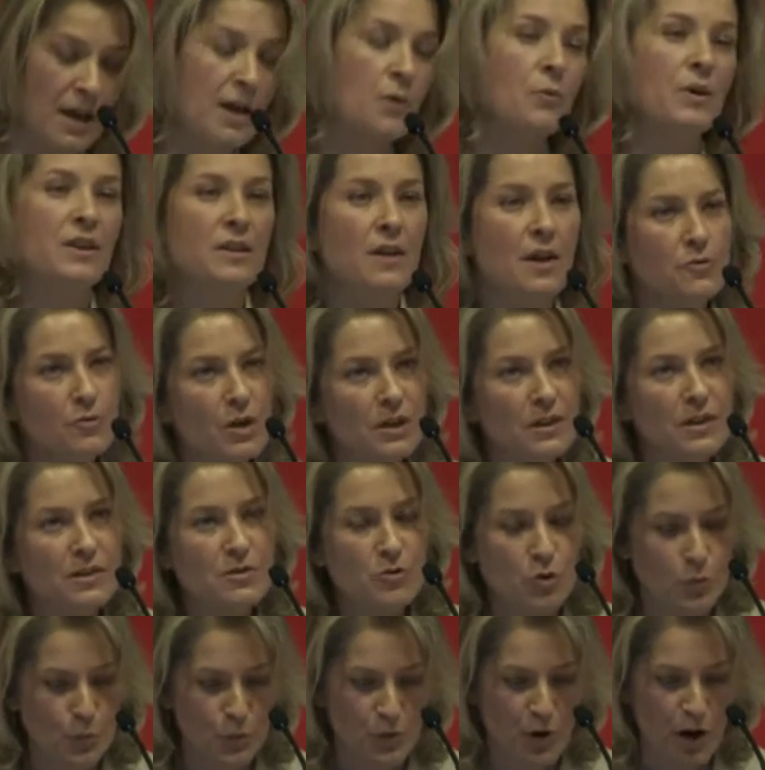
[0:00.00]
when they run
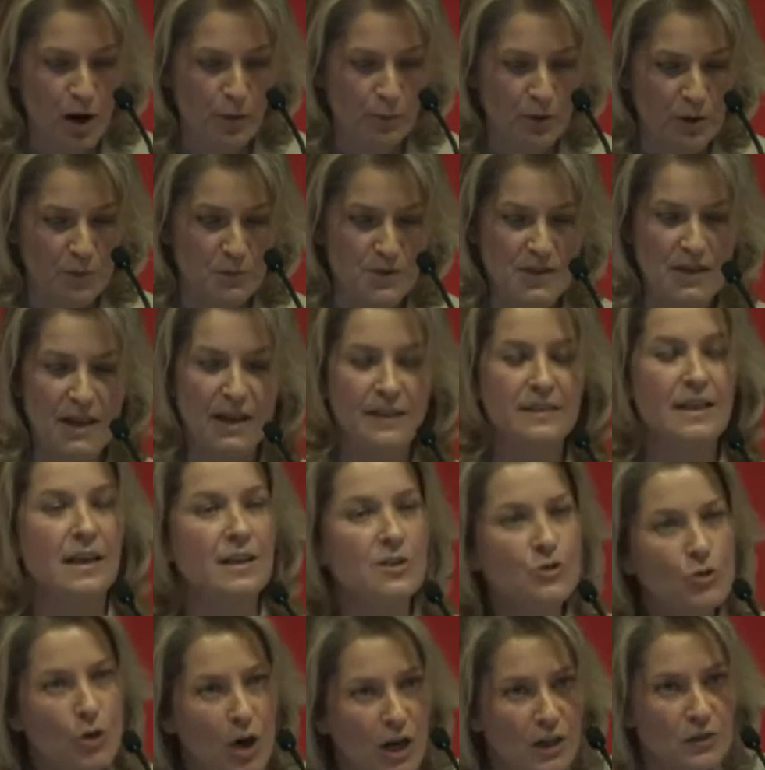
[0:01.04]
into problems, they
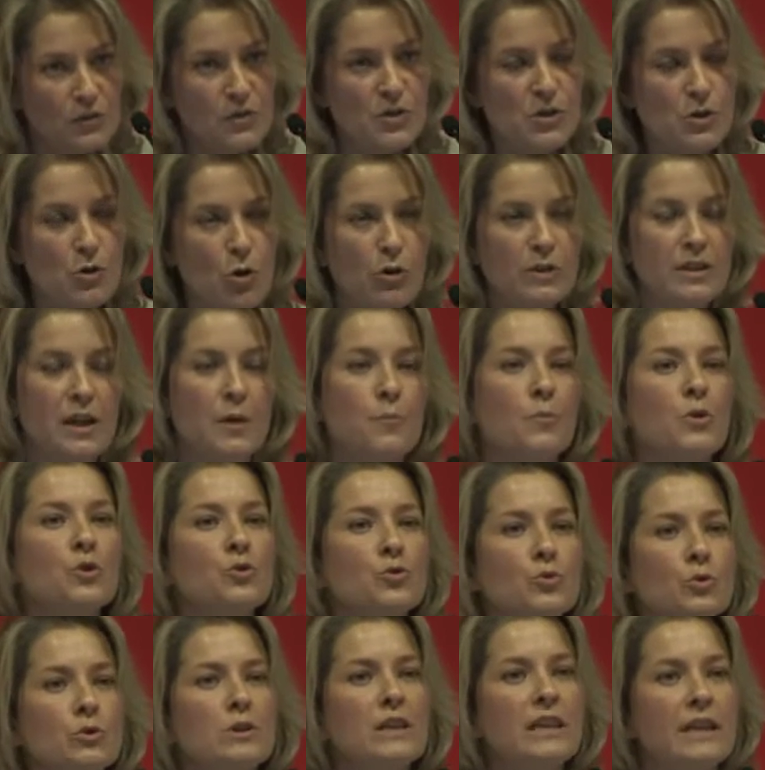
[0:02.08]
try to solve them
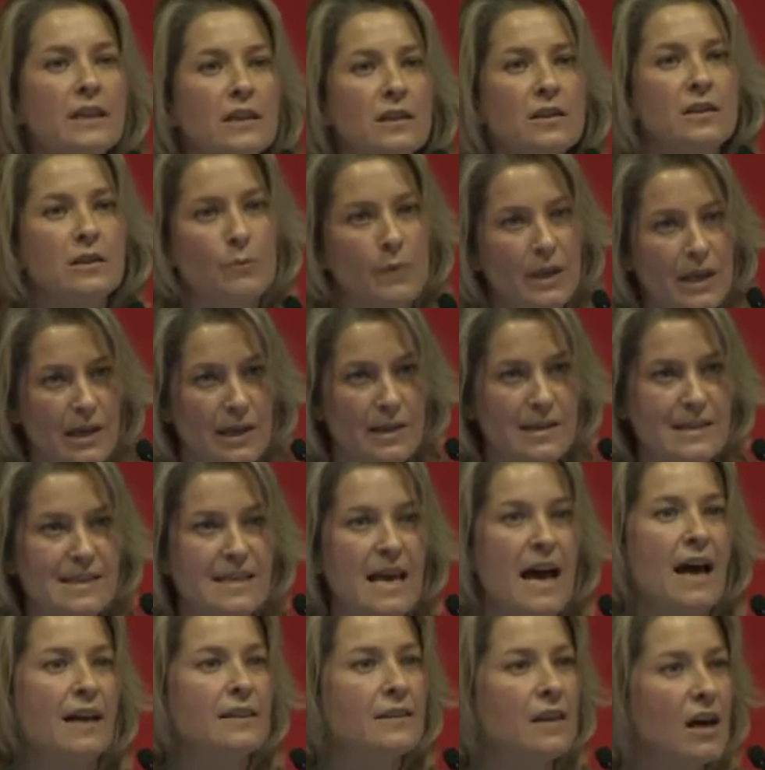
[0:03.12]
through legal means
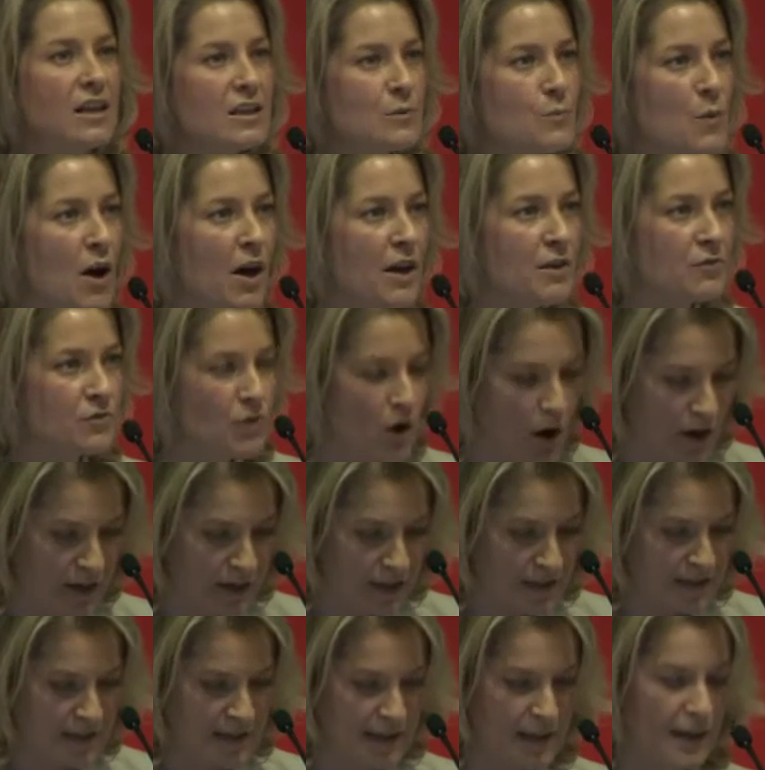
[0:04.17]
and not by
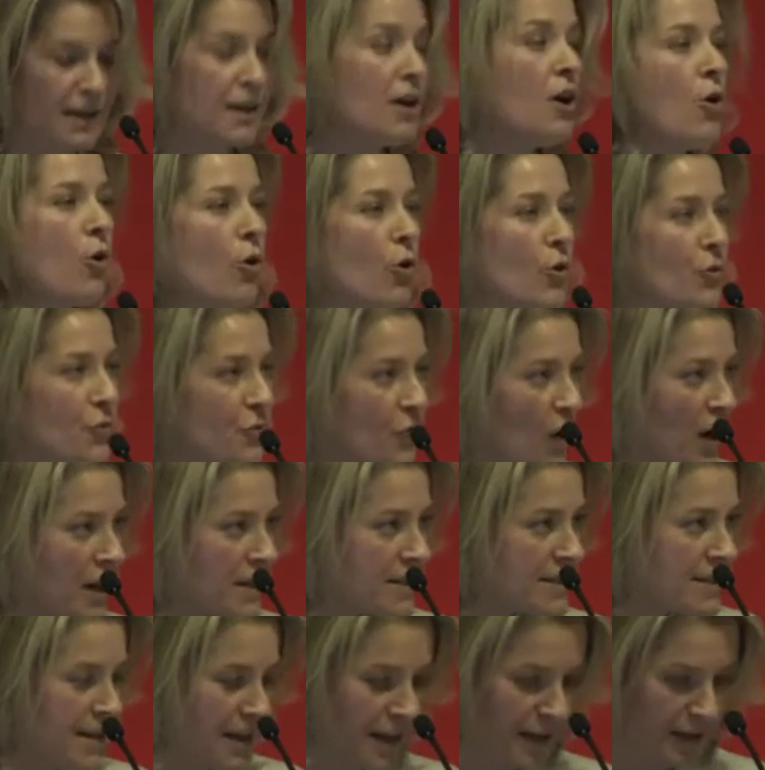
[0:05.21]
rioting or
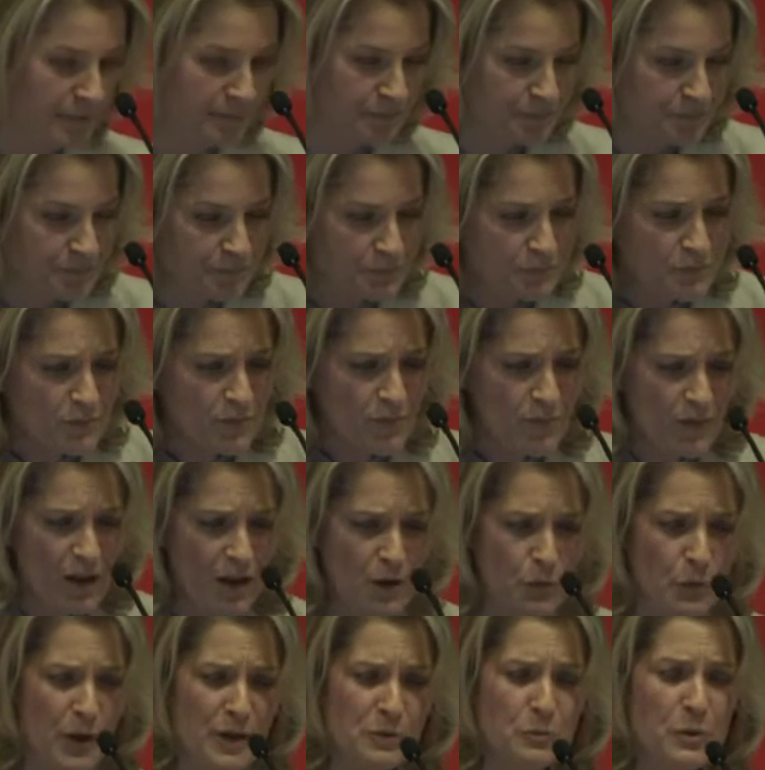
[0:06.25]
fighting.
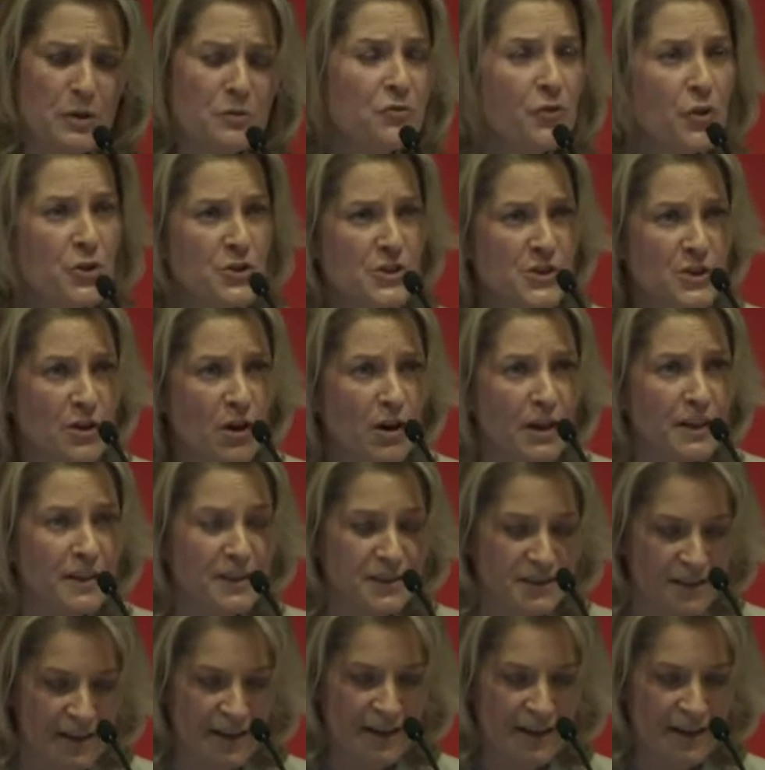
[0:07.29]
When we first started,